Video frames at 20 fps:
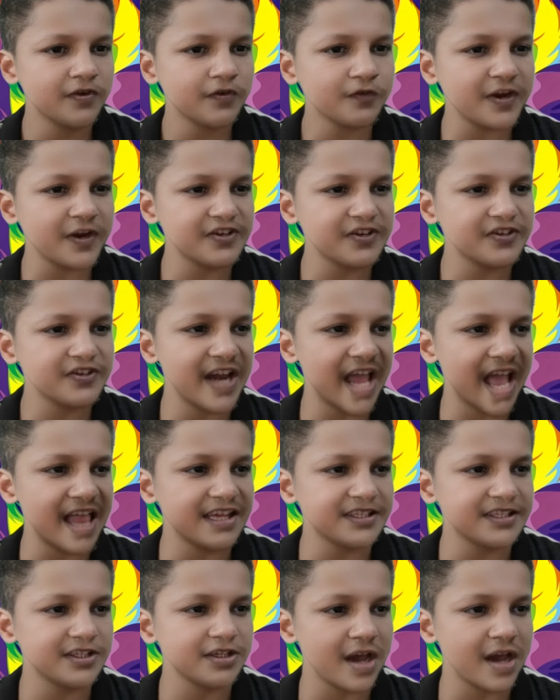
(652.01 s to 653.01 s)

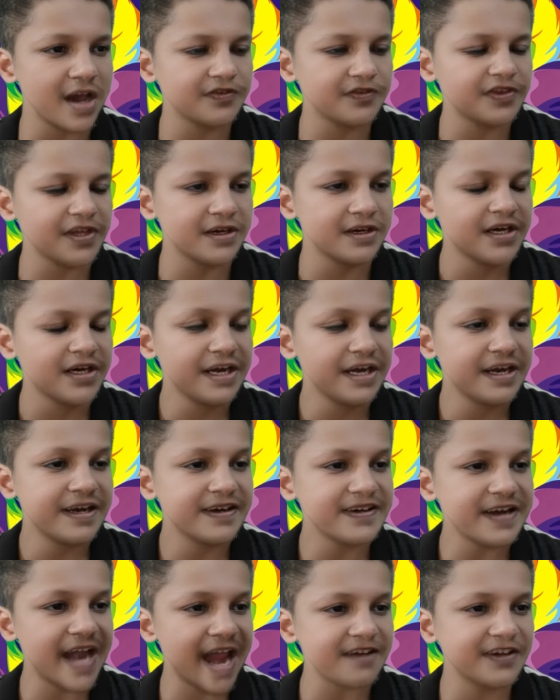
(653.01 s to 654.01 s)
functionality of the
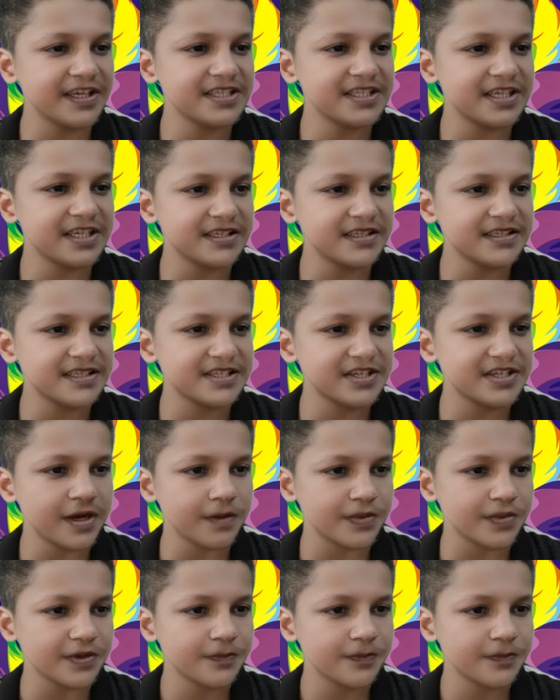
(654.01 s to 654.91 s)
Ravager's ship.